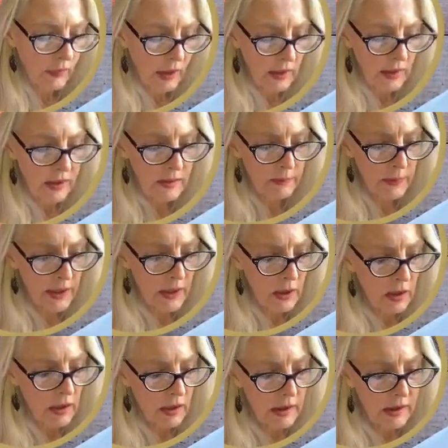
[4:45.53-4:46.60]
is
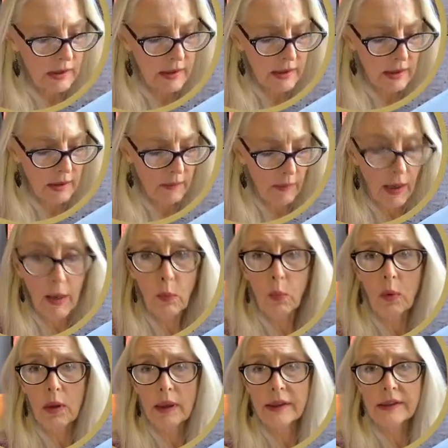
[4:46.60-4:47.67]
because I
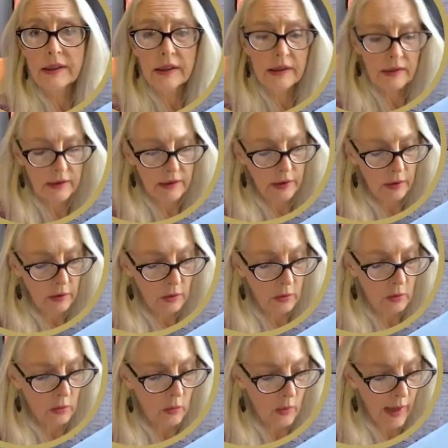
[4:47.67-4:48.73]
wanted
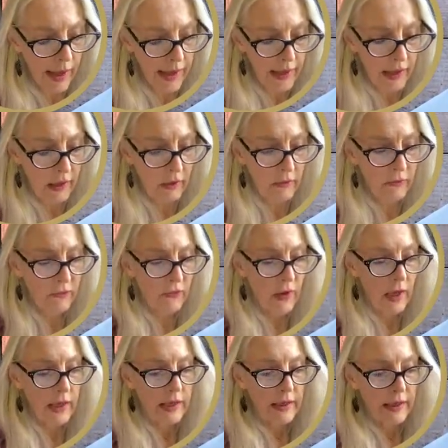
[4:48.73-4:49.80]
to have
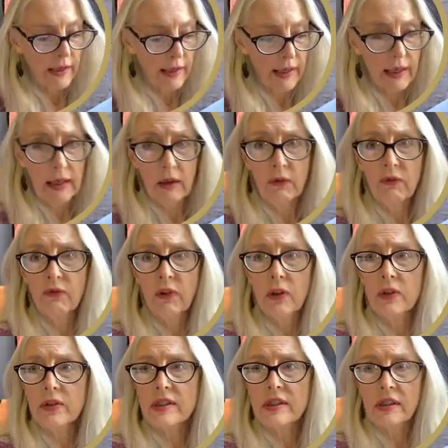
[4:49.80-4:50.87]
a
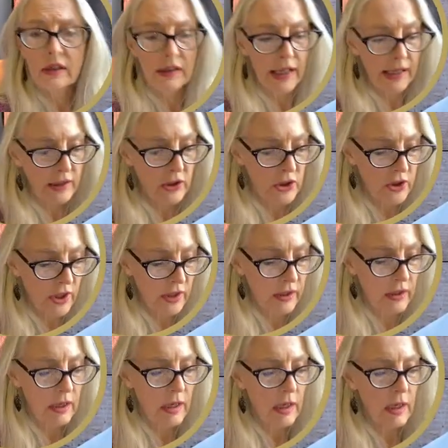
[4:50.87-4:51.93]
full
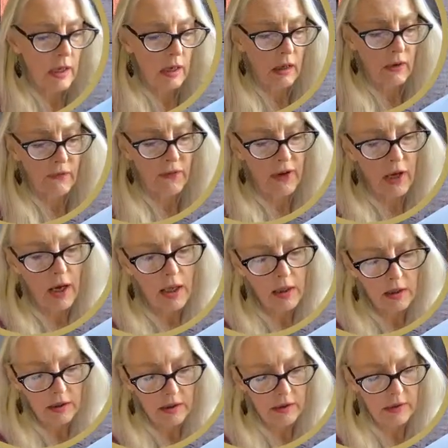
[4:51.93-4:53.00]
selection of
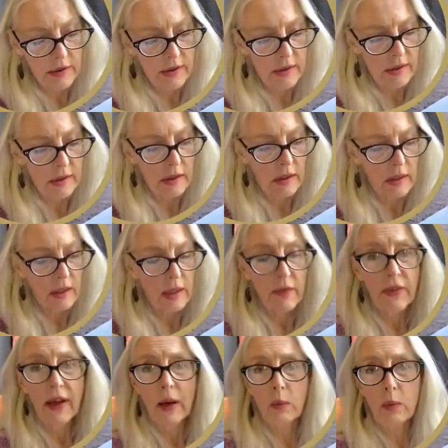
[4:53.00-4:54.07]
colors
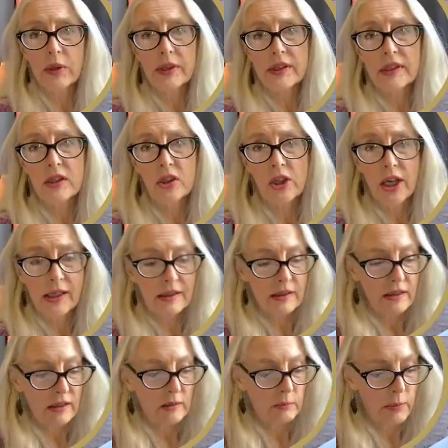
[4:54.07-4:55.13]
that were
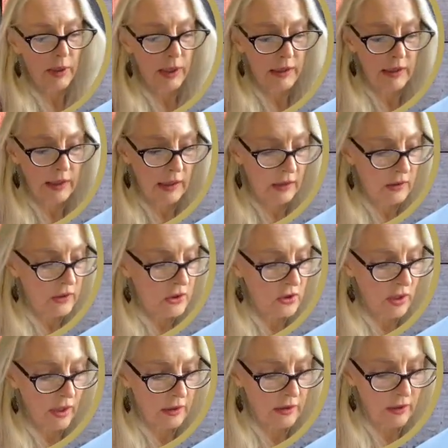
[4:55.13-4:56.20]
suggested by the
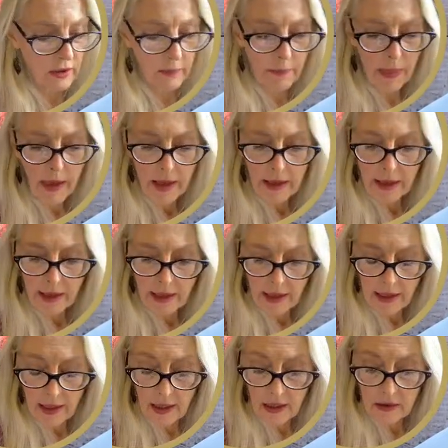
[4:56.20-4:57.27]
instructor.
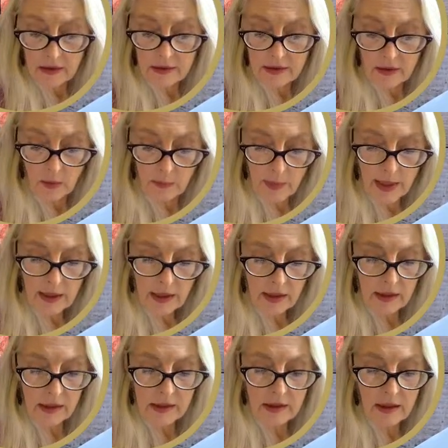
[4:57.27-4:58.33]
And so many of
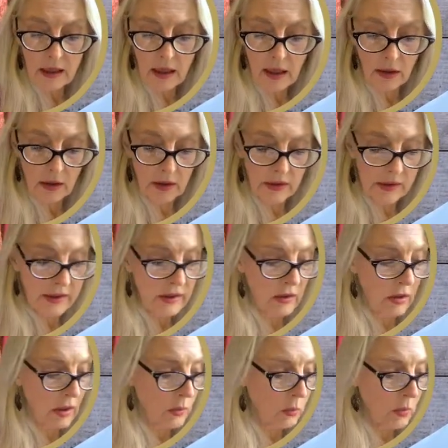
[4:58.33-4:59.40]
these colors
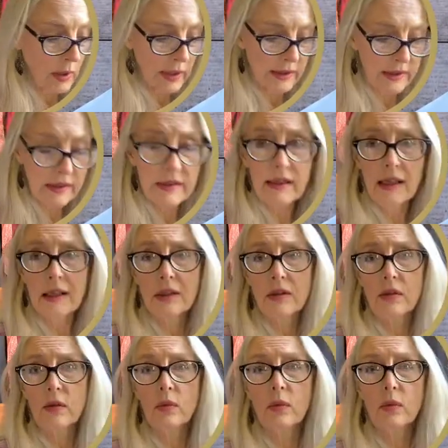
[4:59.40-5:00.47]
are ones that
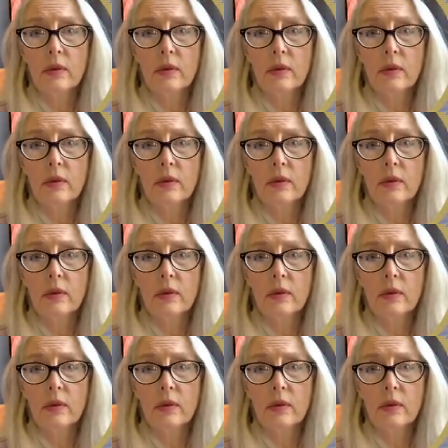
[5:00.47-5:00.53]
you